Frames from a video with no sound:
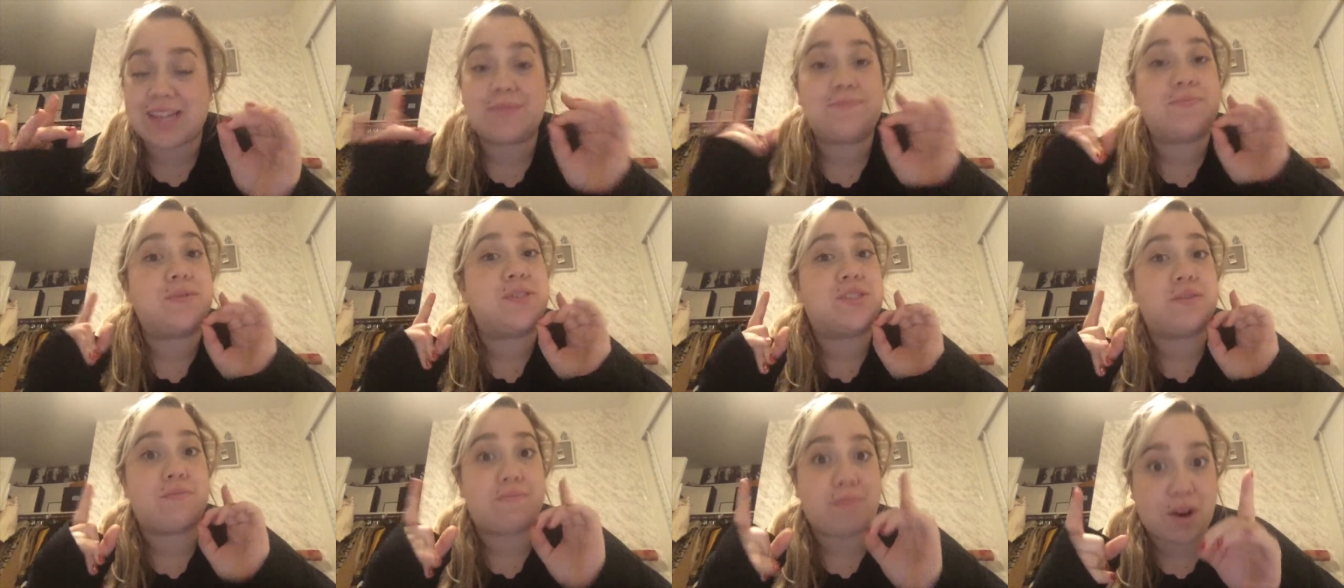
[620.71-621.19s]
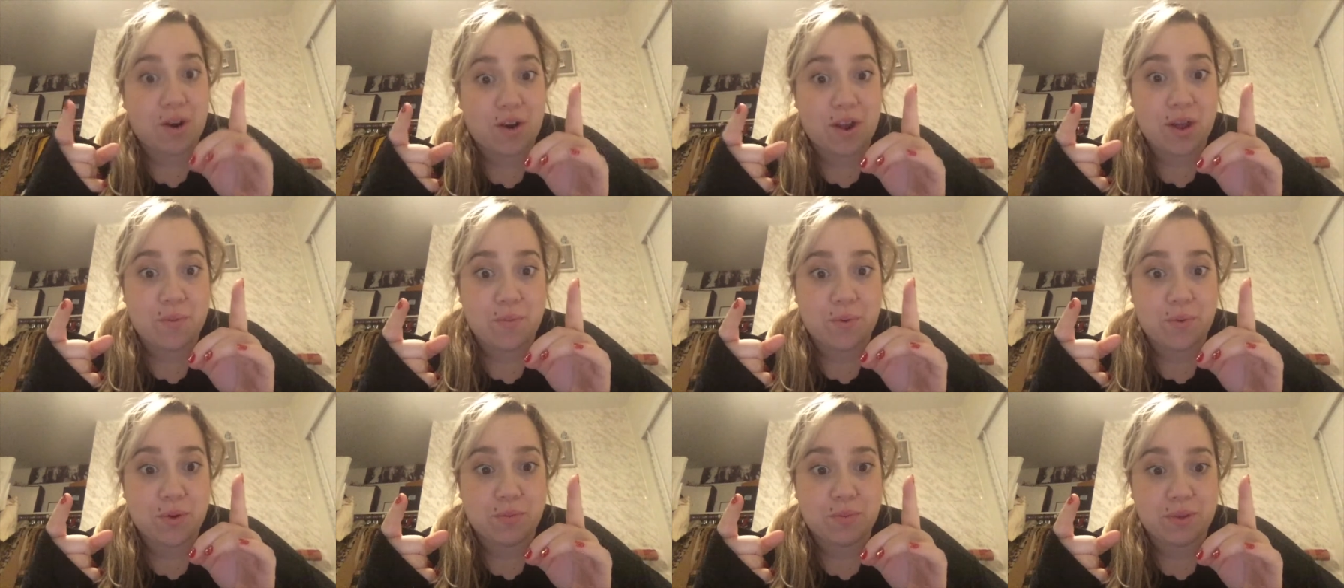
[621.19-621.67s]
But tomorrow I
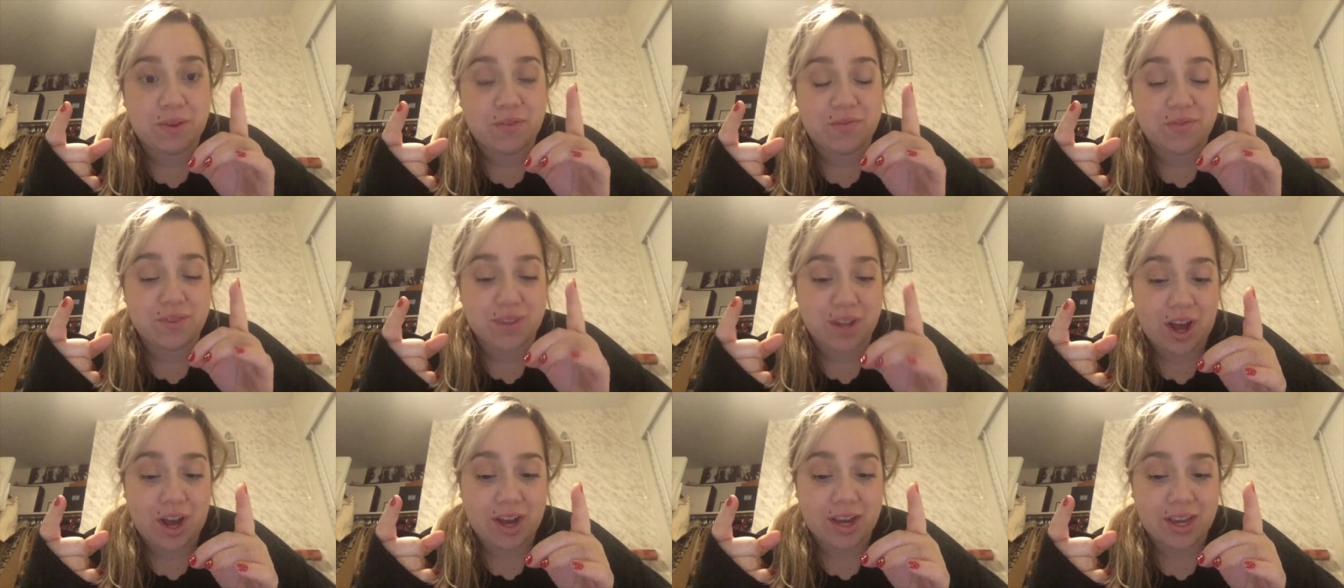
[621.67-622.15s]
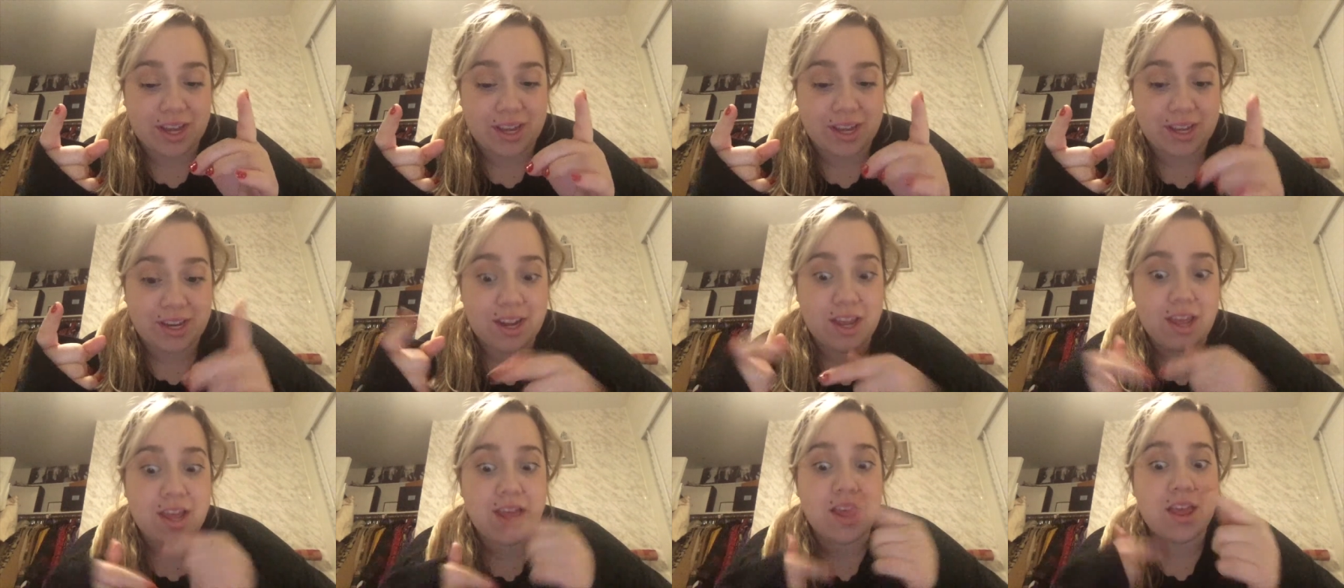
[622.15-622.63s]
will be vlogging
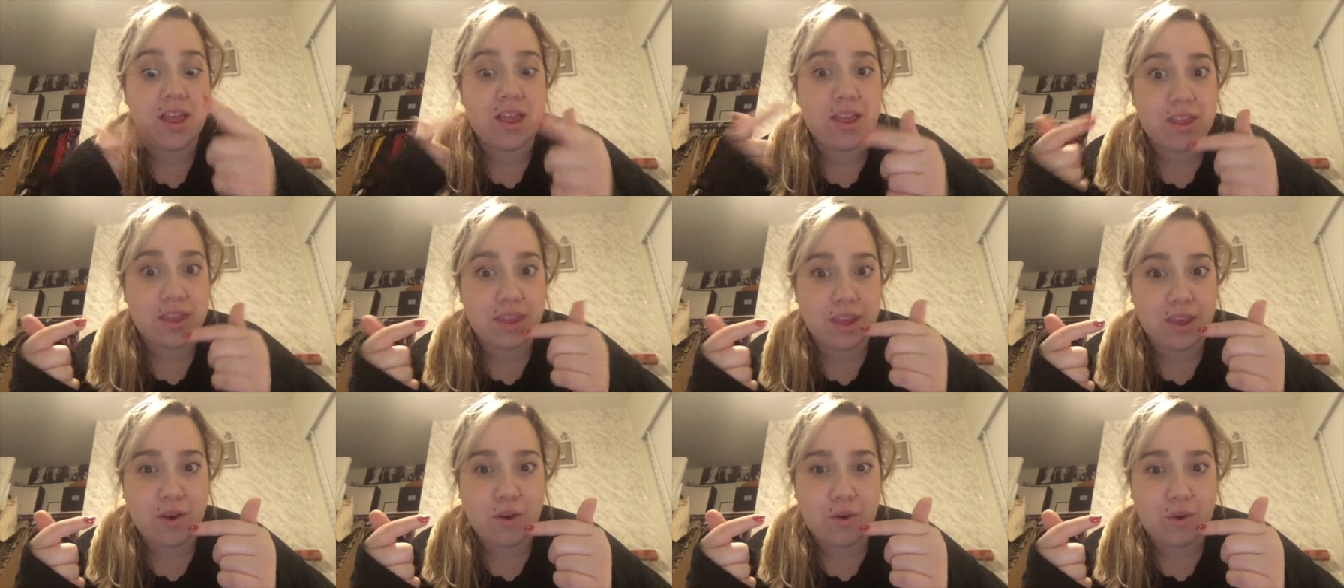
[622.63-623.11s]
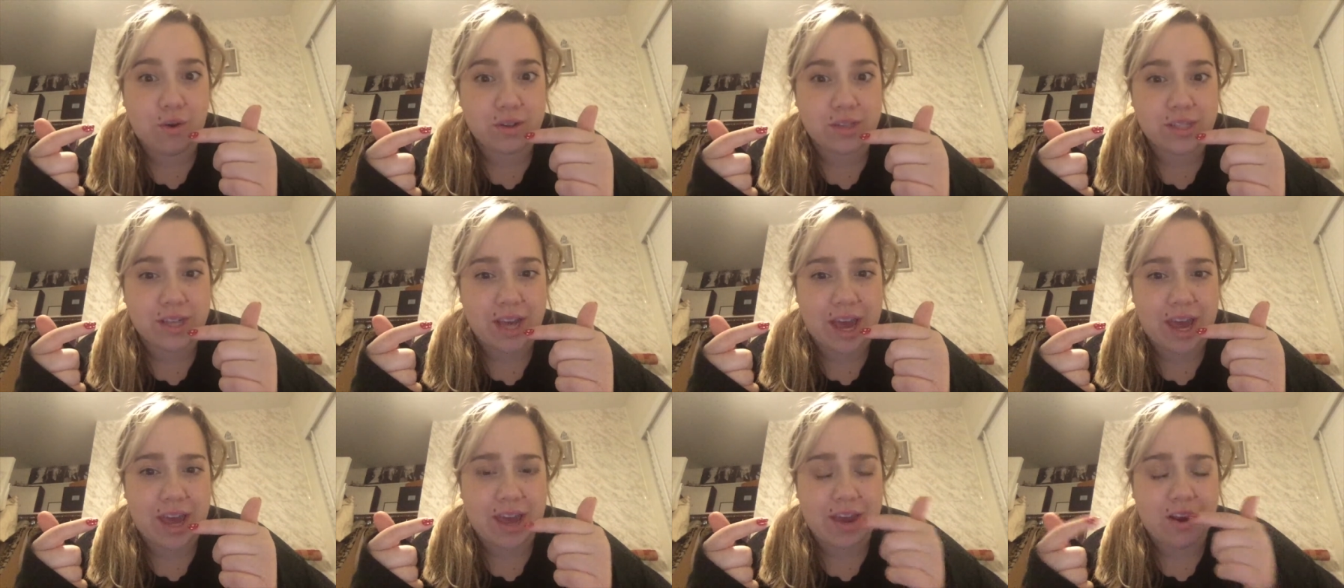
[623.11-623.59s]
the whole
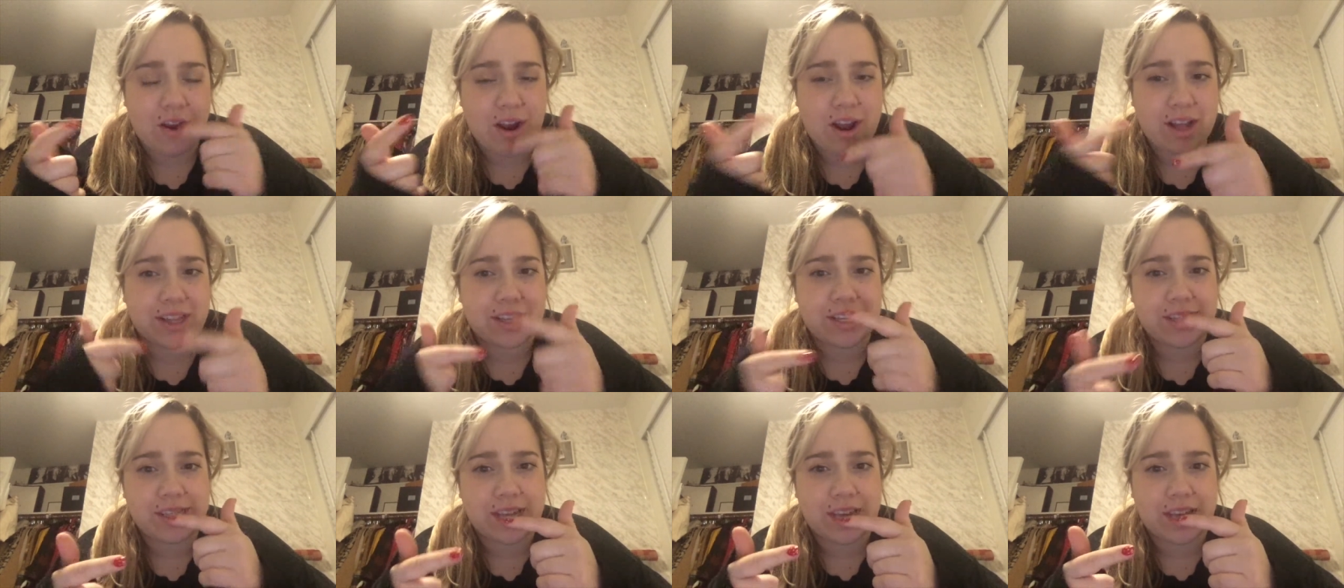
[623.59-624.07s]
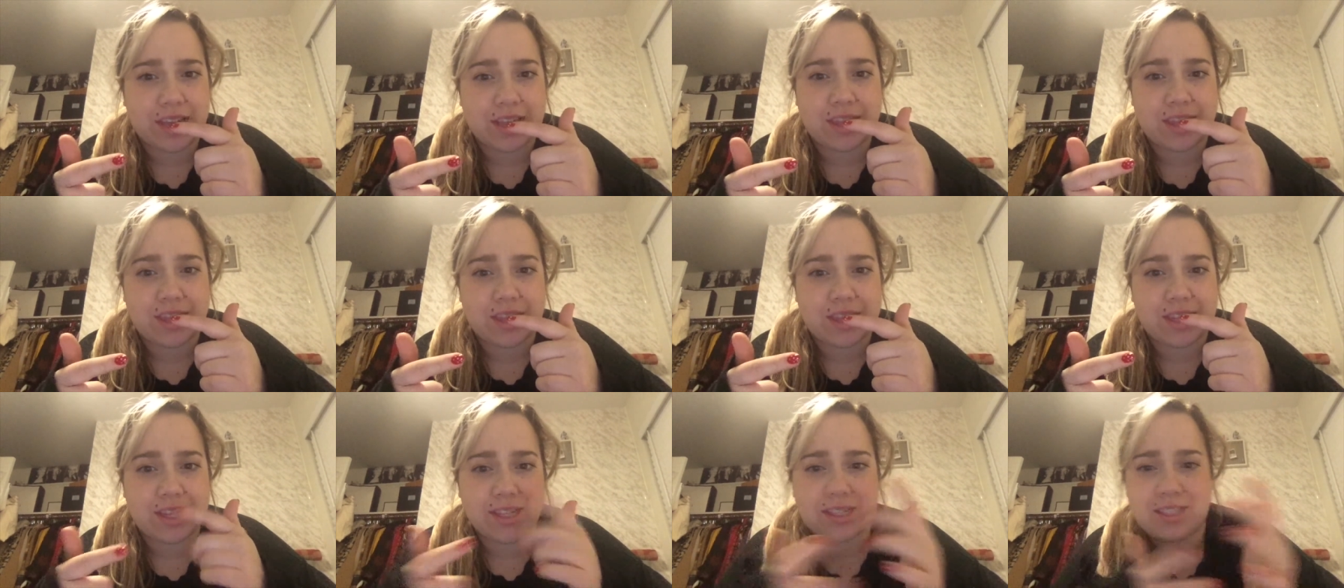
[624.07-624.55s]
day, or at least like
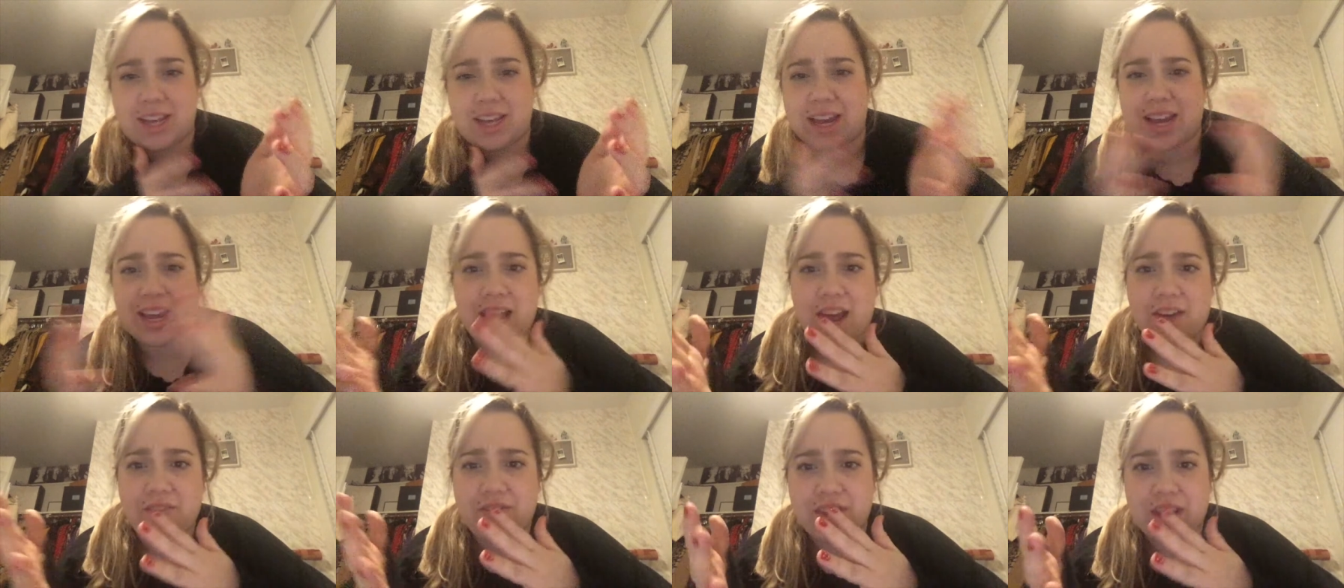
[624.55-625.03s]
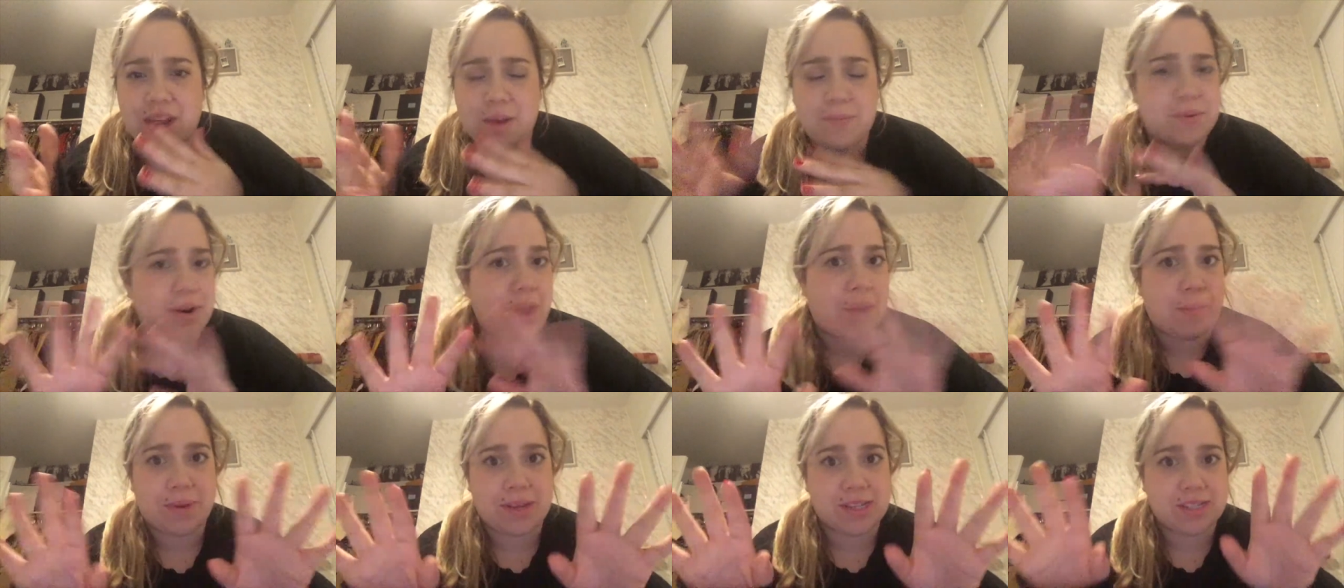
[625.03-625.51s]
the second half of the day, but
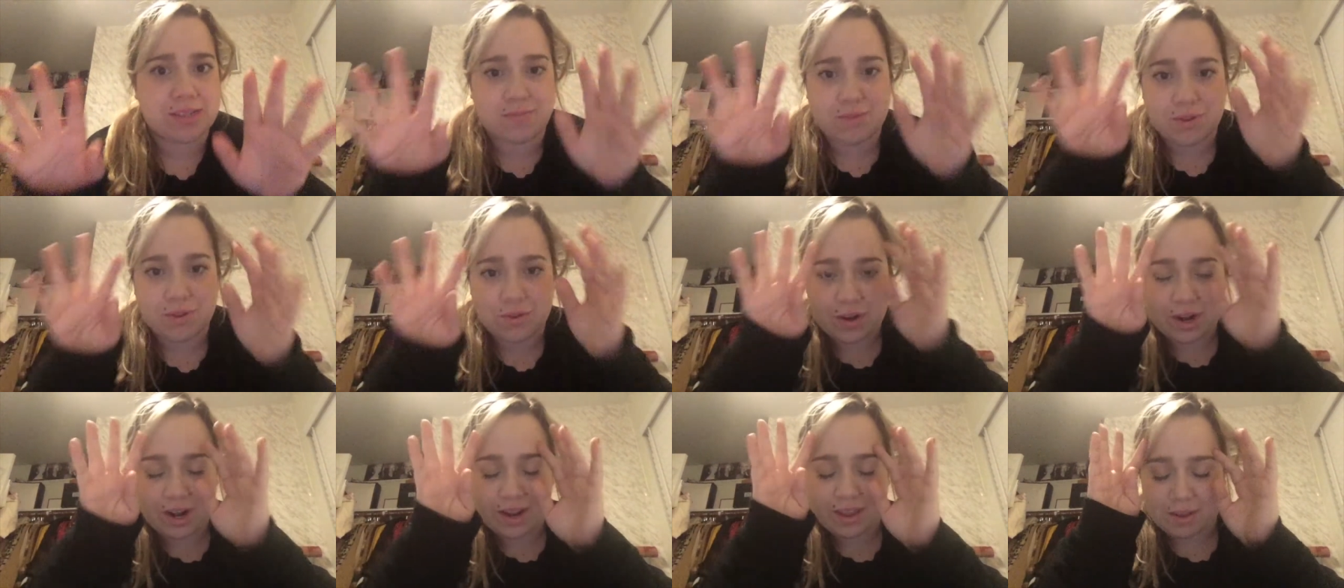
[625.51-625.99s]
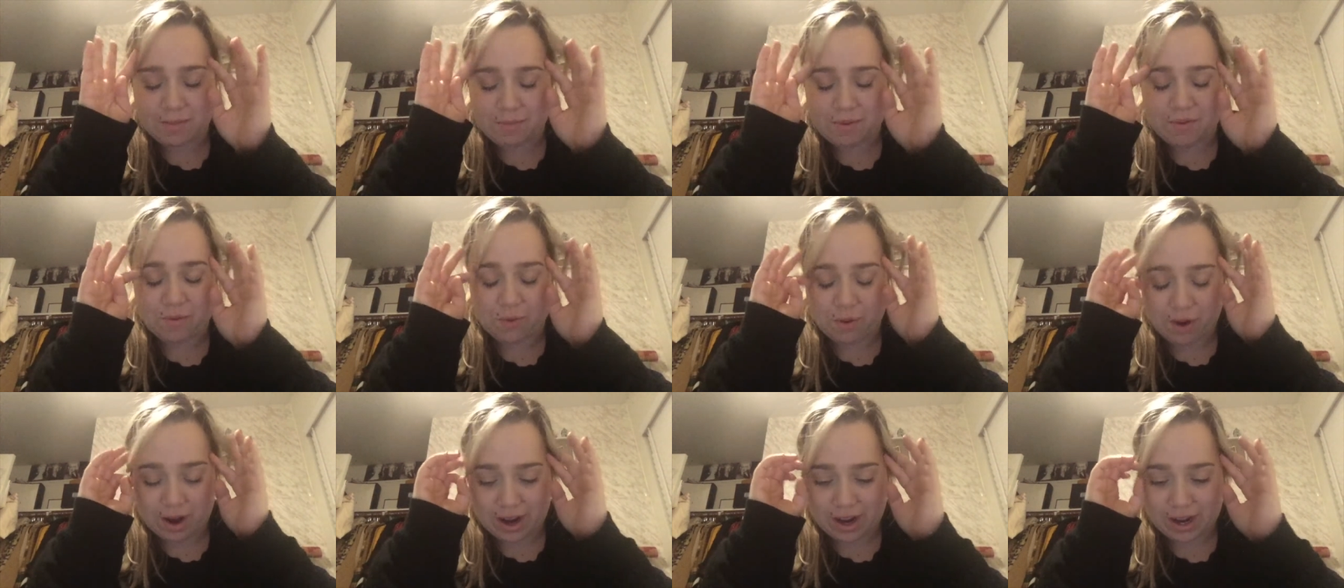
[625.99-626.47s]
not because I'm doing anything
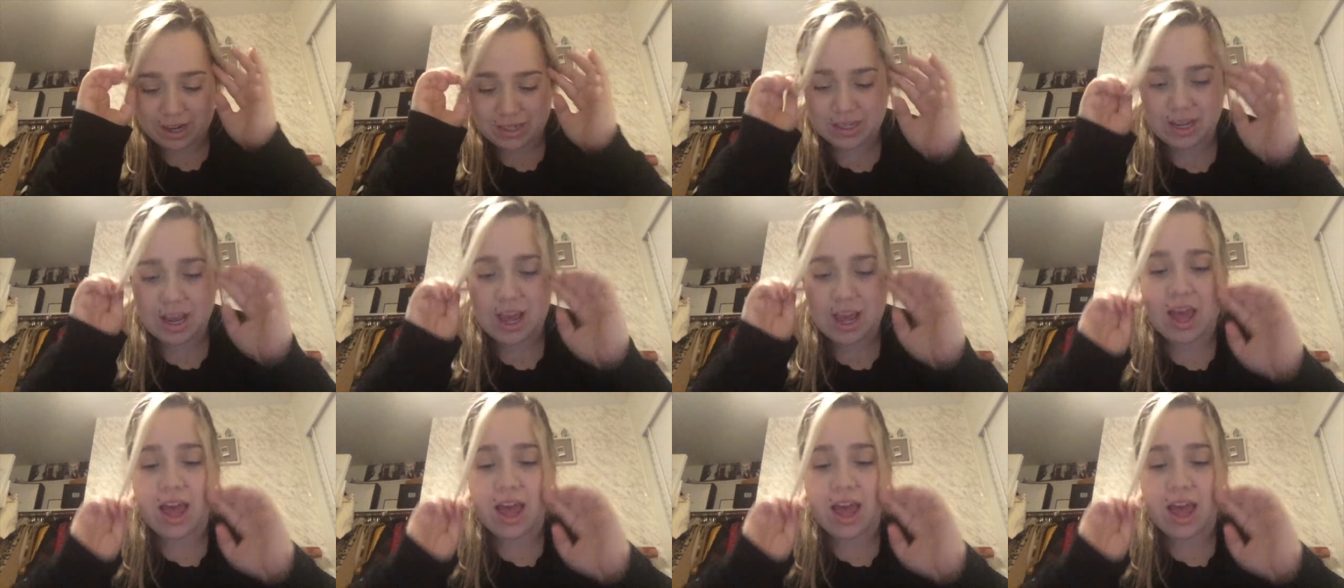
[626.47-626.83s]
beforehand.